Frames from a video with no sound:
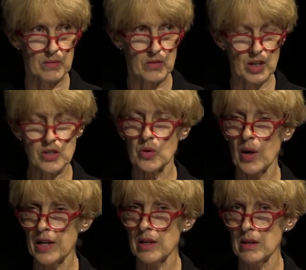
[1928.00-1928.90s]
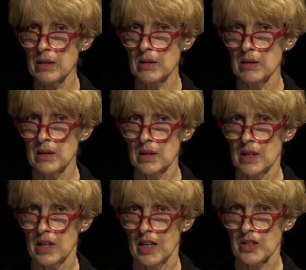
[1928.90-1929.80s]
That's quite a
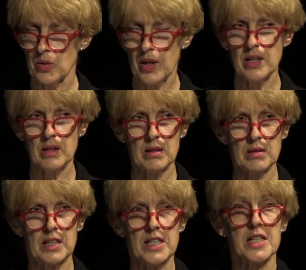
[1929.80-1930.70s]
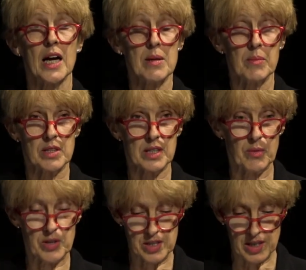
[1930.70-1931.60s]
that's quite an indictment, I
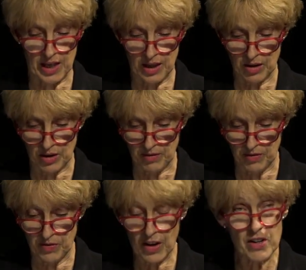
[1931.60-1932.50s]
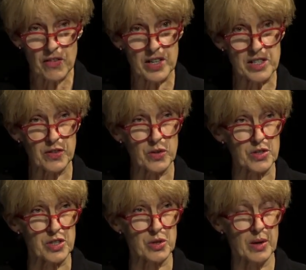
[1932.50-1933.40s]
would say, and a very, very difficult
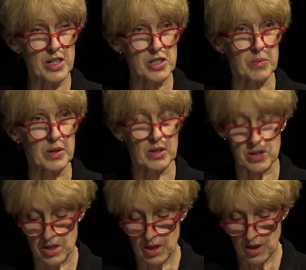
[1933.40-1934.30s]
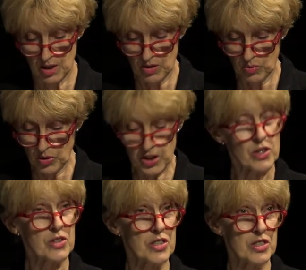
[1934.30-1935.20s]
situation because what are
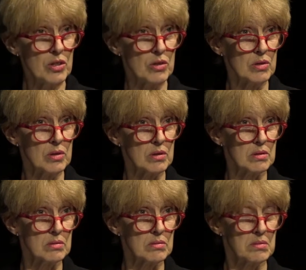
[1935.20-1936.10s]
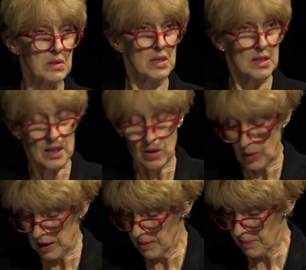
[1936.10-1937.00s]
you to do?
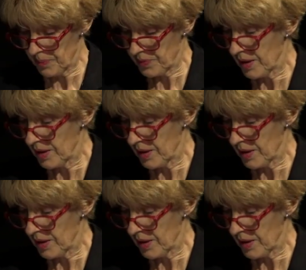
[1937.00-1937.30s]
Well,